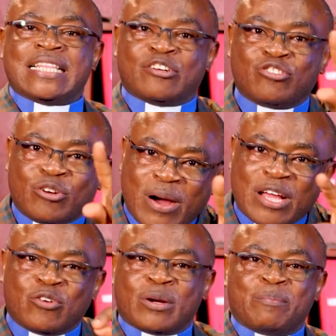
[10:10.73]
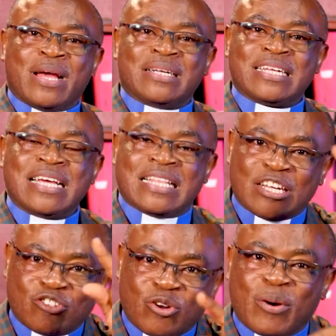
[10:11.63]
The reason why you repent,
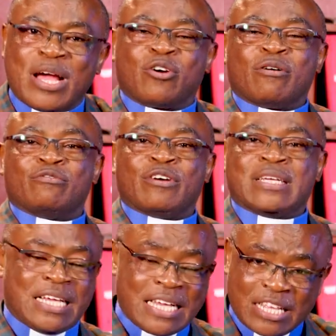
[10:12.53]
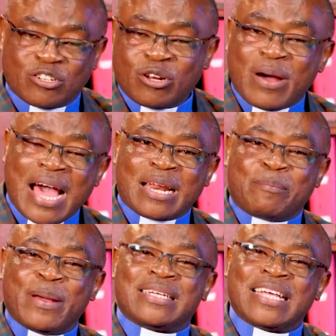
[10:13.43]
the reason why you confess, the reason why I
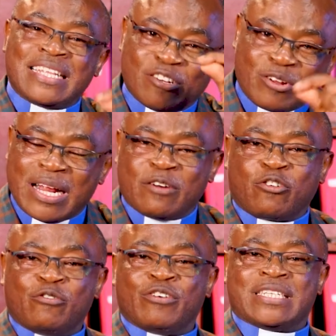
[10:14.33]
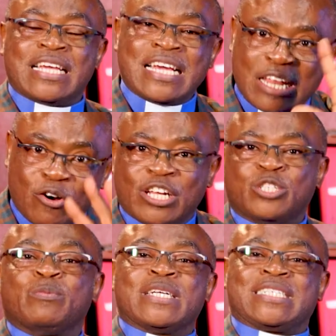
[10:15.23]
repent, the reason why I confess, the Holy
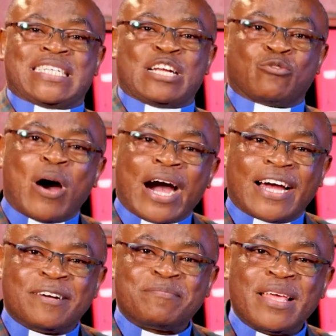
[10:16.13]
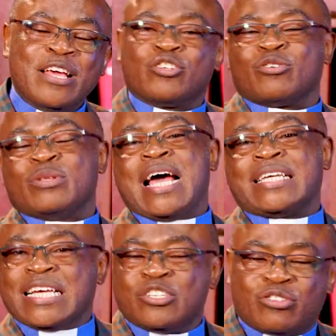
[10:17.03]
Spirit is at work. So the
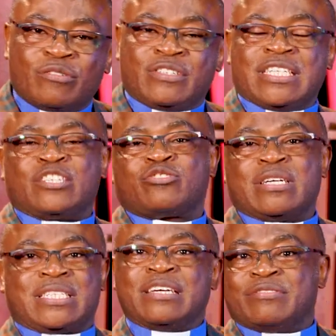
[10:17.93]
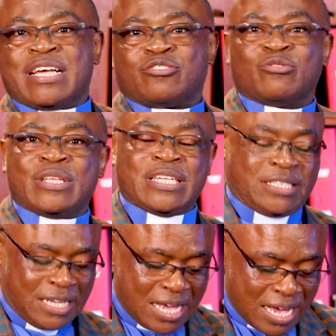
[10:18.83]
ascension of Jesus Christ gives us all
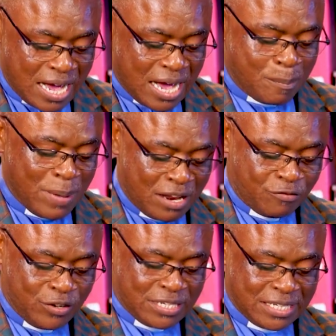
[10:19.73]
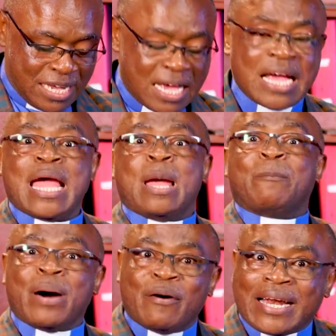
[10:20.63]
these uh, benefits,
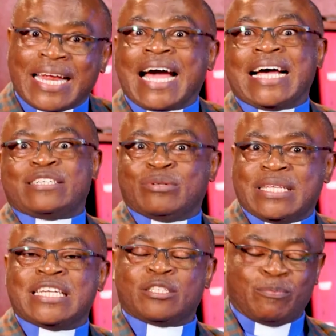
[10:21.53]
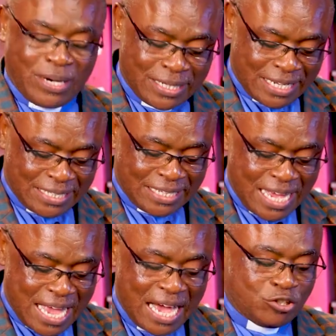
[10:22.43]
empowering us with his presence,
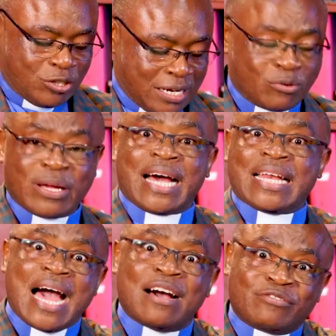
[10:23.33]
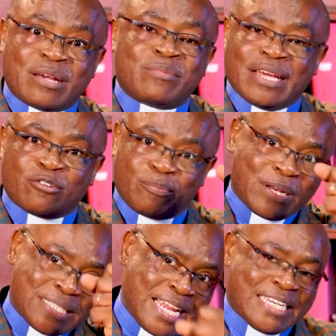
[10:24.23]
and so that we can have something to
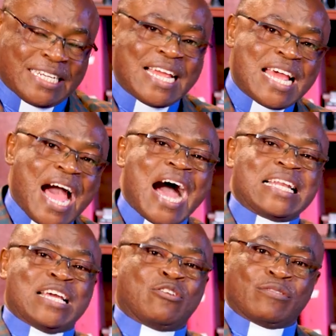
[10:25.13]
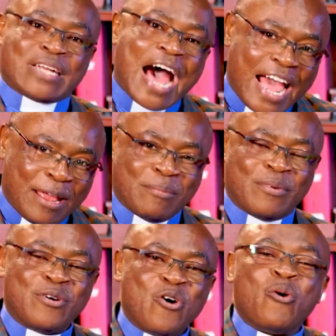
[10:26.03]
present at the end of
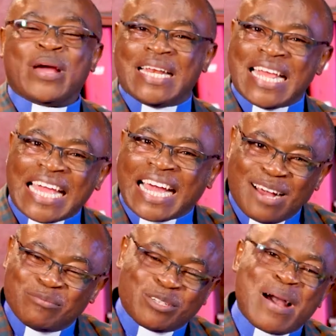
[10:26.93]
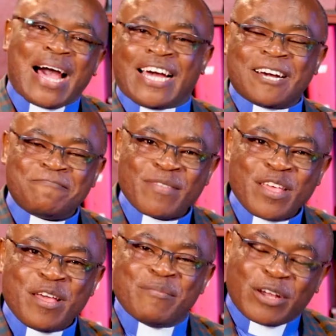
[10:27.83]
time when he comes back.
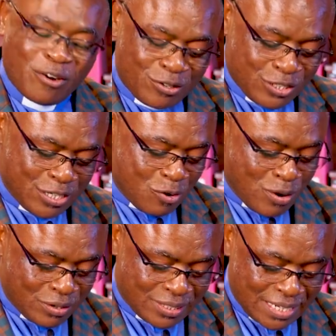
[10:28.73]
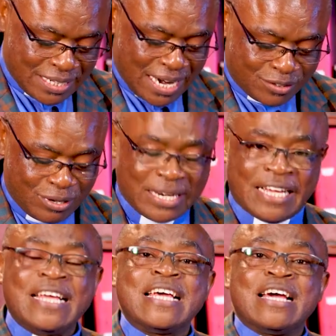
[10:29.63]
Because one thing that
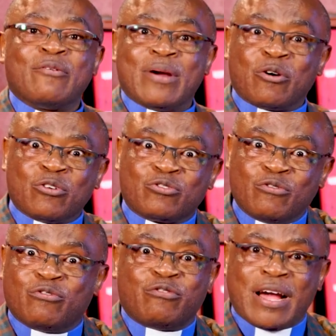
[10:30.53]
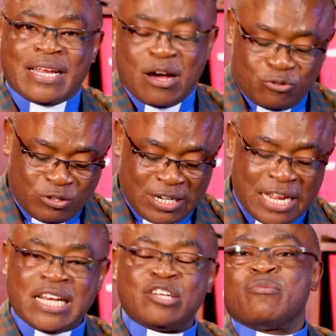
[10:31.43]
actually we are going to find out in
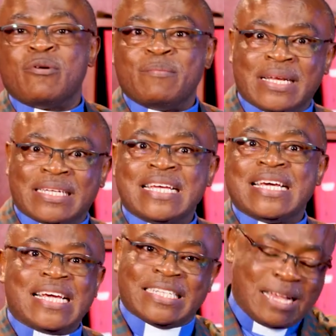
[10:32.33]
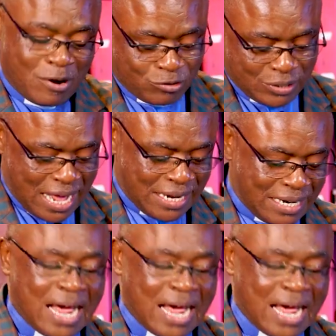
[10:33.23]
a little moment is about that.